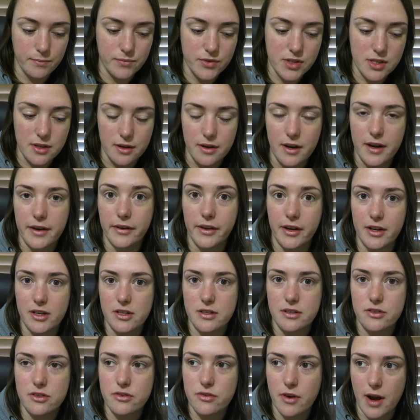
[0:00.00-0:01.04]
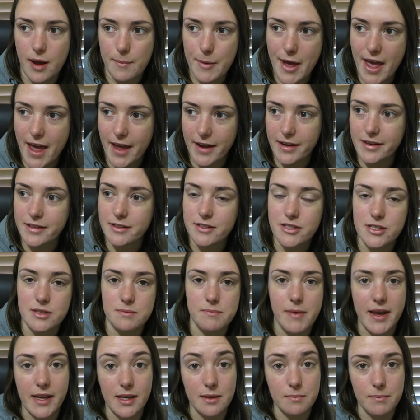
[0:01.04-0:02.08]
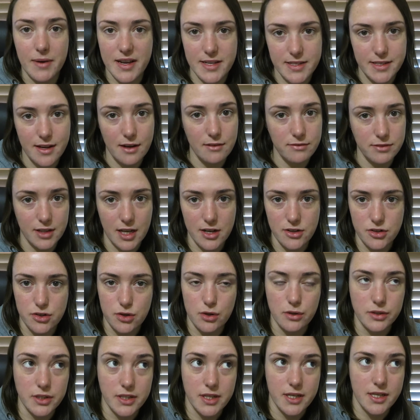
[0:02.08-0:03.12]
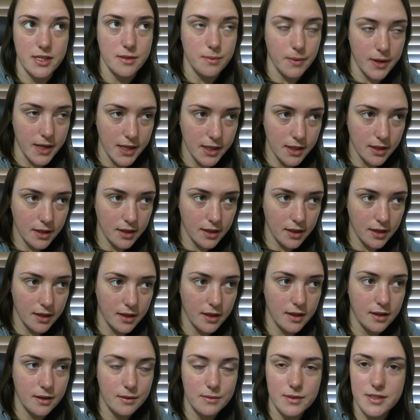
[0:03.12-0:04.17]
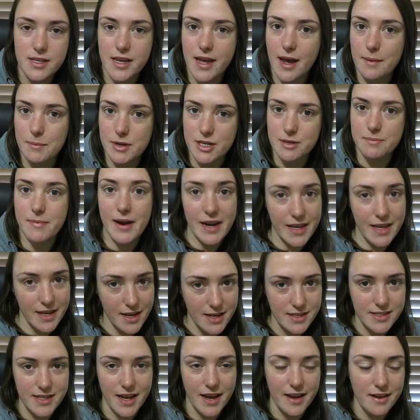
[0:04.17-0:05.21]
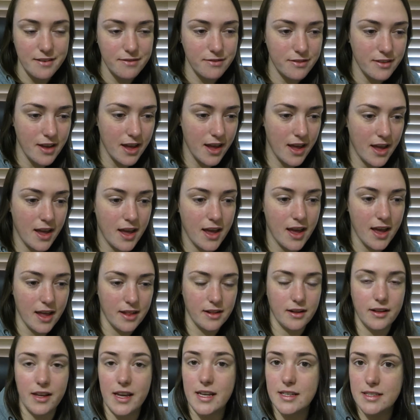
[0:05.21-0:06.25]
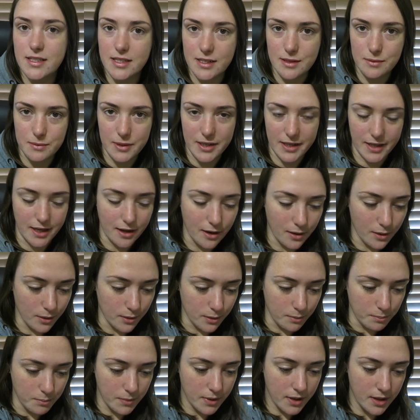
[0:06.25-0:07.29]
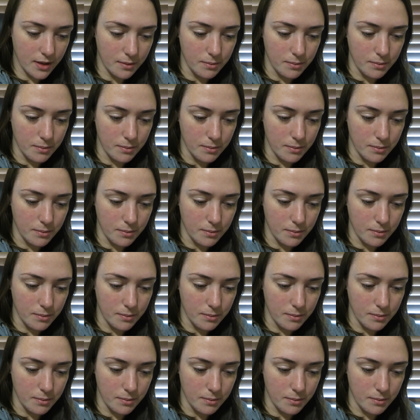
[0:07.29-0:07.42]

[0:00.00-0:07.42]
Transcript: So I'm going to try my hand at just making myself lunch all of this week, see how much money I save, and I'll eat dinner when I get home.